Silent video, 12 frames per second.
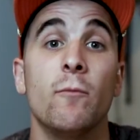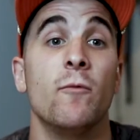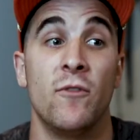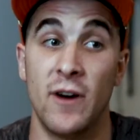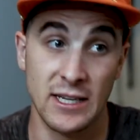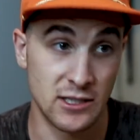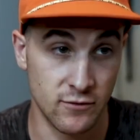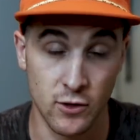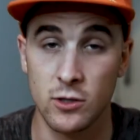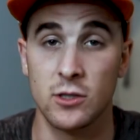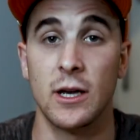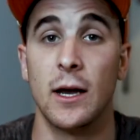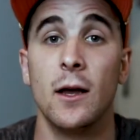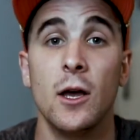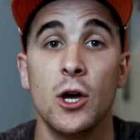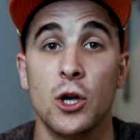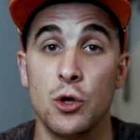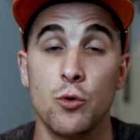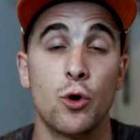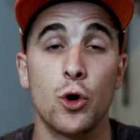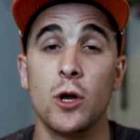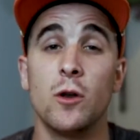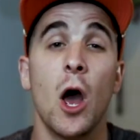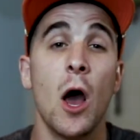Vice versa. You
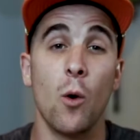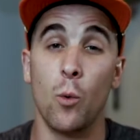could,